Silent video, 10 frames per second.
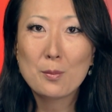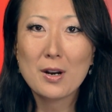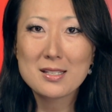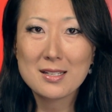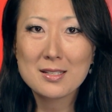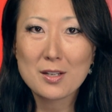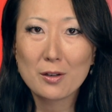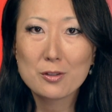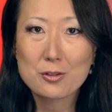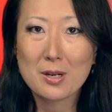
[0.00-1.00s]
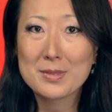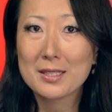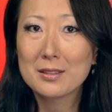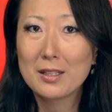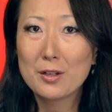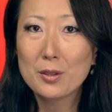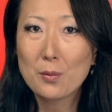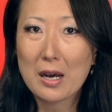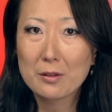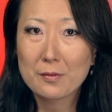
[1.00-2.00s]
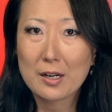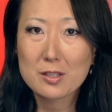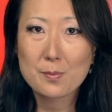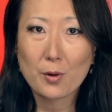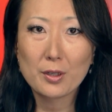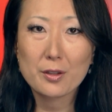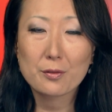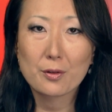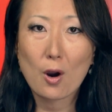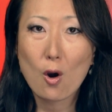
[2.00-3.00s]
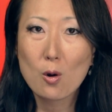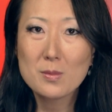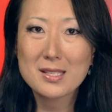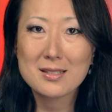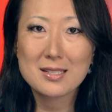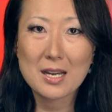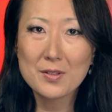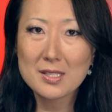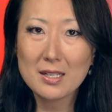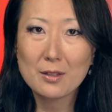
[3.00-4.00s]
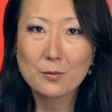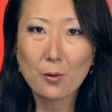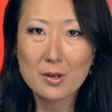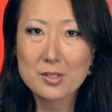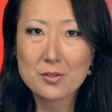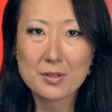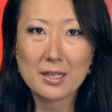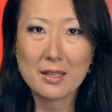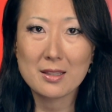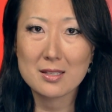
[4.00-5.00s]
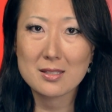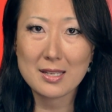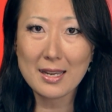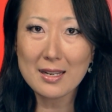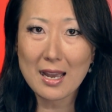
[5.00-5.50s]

President Donald Trump declared the wildfires burning through homes and devastating forestry in the state